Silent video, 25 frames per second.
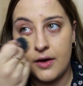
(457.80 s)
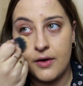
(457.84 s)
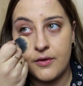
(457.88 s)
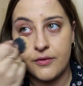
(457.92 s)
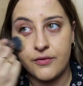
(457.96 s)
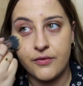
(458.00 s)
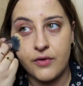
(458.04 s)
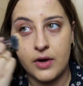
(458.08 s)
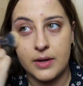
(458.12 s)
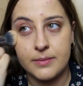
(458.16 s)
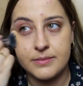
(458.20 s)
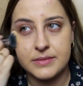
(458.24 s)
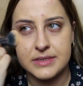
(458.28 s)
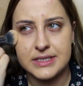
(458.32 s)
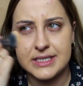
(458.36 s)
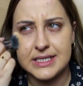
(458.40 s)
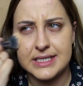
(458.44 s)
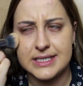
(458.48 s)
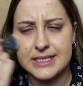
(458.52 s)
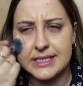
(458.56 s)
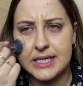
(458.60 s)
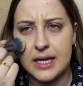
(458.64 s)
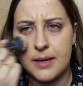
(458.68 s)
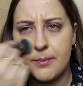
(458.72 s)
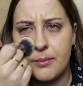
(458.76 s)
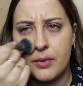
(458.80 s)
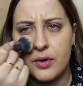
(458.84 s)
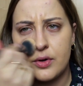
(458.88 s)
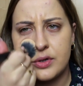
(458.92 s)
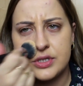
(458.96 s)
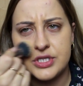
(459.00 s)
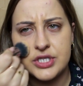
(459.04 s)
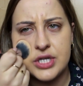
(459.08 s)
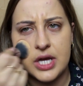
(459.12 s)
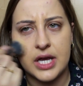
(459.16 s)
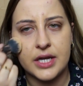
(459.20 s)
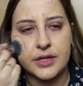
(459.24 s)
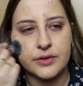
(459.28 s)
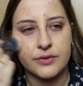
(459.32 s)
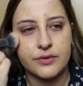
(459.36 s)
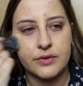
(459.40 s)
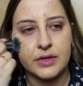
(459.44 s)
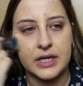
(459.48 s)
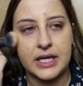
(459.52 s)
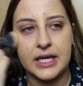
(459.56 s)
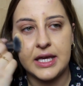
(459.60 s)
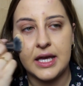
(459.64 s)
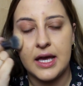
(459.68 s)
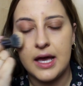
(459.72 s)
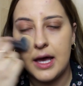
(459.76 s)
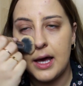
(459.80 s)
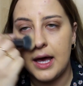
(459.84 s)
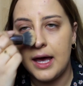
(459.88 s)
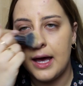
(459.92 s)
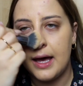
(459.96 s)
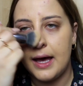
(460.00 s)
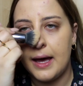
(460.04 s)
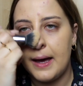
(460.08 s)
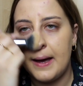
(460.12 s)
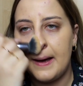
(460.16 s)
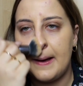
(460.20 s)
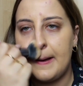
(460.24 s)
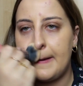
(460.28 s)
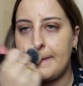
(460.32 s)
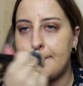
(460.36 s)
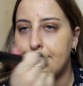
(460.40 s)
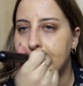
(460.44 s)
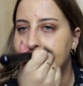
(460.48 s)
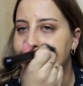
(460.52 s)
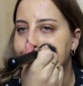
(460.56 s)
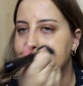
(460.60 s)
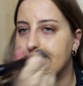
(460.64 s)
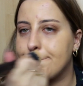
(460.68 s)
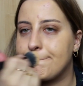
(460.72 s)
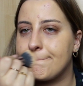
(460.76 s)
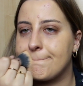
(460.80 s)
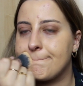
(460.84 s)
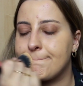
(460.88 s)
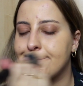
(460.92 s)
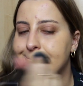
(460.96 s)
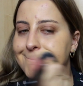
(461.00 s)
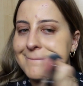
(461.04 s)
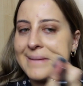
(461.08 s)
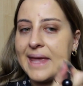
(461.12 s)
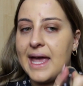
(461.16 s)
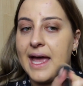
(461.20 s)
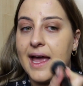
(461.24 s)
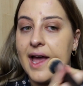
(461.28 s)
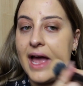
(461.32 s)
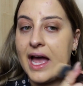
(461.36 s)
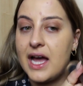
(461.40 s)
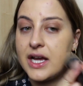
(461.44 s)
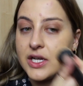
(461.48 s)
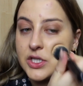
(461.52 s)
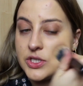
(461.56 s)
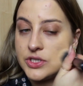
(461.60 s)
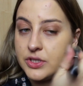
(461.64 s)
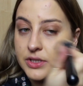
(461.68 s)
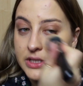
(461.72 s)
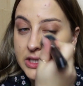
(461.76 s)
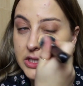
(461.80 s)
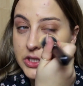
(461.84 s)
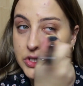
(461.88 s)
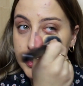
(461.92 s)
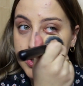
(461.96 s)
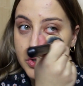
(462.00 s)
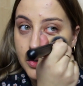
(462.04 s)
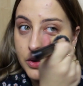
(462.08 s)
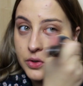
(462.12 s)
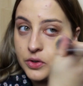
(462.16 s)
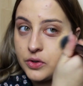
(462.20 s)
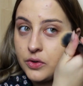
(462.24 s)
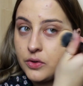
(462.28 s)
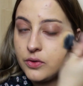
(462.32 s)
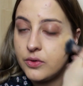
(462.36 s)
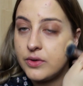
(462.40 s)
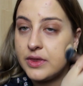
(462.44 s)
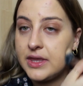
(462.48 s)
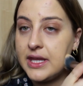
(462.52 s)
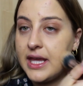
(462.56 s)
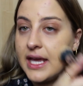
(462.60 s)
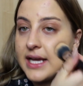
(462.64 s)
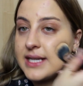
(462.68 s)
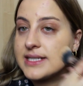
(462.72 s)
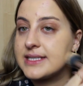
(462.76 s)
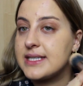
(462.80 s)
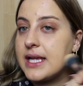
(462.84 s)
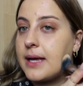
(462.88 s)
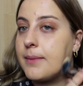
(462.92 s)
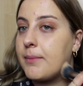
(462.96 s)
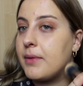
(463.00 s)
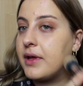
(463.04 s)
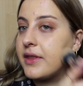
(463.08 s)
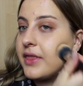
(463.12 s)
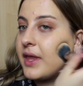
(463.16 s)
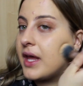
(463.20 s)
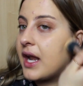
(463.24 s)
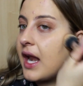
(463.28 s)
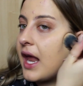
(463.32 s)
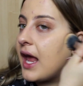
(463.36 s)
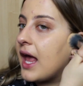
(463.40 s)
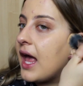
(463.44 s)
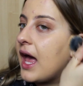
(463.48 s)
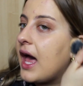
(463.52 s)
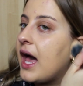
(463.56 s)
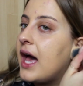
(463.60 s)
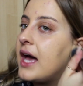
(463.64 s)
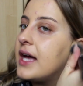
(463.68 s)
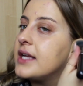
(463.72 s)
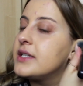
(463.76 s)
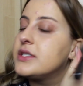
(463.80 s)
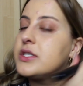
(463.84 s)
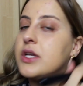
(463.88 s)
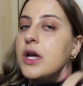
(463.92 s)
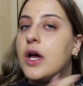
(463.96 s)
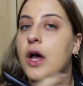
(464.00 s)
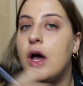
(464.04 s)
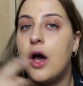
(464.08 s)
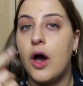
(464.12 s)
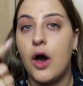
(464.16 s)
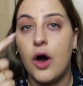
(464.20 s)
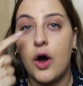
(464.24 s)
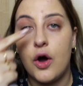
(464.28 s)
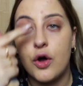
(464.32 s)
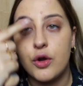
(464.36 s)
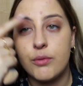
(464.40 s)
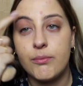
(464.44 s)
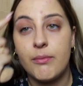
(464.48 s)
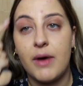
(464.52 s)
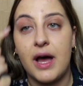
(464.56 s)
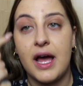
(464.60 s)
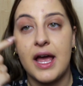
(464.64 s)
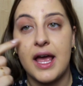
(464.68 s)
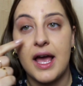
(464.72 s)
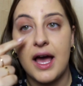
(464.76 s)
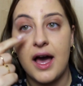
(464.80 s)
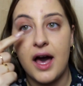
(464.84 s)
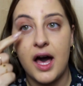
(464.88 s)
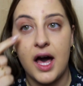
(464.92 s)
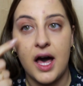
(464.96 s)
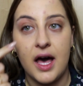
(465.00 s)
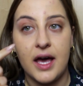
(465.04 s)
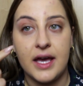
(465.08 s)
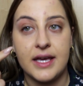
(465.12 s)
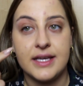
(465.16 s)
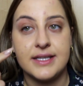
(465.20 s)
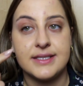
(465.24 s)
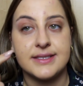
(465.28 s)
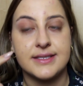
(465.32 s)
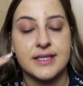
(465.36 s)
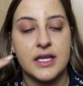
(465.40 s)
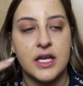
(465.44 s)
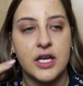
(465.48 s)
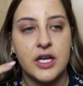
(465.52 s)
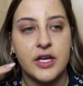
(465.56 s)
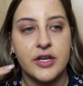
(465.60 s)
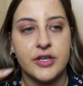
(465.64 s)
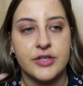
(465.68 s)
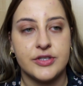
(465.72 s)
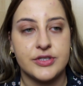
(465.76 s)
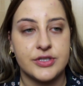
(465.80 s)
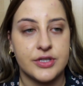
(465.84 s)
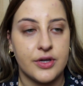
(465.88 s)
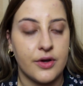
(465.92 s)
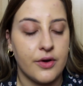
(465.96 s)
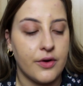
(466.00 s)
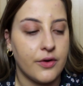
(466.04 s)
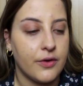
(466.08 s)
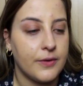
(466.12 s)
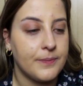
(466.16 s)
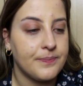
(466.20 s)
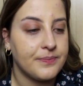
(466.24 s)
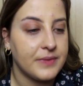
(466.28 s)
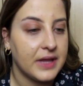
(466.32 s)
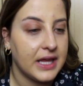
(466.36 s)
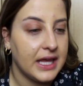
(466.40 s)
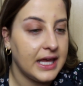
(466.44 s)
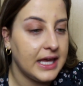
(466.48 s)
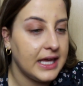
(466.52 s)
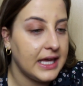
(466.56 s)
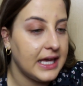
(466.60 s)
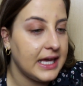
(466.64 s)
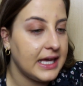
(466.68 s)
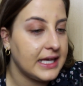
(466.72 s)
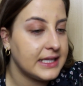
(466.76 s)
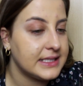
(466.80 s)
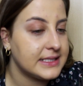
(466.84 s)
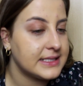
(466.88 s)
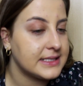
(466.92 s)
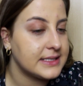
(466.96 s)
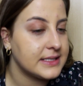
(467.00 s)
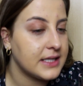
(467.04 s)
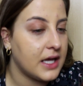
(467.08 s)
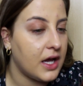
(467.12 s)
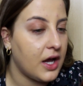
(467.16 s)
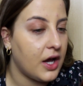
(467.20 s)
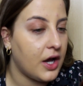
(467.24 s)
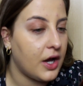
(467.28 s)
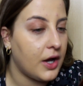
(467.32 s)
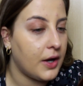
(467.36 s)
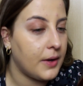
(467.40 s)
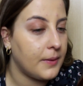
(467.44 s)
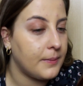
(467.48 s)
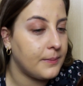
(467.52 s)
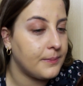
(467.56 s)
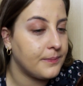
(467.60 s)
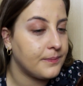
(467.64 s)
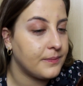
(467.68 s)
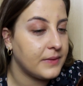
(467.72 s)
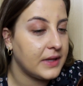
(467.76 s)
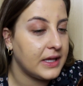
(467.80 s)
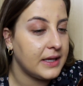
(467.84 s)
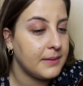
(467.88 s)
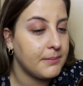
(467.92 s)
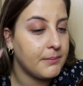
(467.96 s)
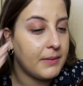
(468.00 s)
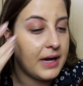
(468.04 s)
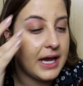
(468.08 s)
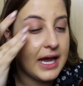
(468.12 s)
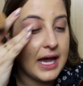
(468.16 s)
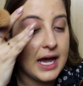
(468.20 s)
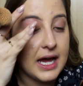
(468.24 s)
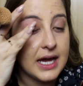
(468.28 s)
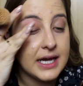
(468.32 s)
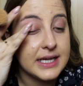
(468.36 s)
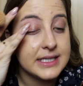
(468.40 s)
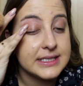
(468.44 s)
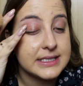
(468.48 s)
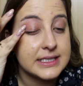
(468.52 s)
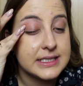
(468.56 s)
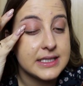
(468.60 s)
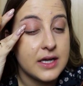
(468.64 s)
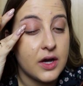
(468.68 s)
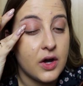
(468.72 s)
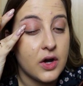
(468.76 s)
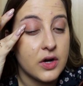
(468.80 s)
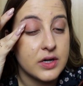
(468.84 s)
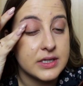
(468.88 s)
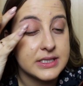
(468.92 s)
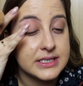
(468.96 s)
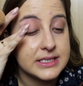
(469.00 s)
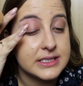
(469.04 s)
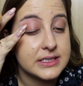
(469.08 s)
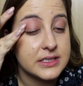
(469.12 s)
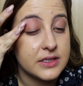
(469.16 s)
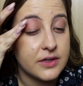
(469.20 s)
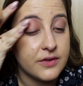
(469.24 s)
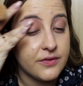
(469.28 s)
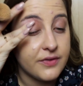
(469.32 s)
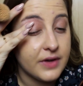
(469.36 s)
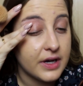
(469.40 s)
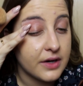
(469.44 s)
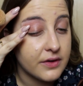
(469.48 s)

from December or January, I actually show you the eczema that I had on my eyes. So it's my eyes are still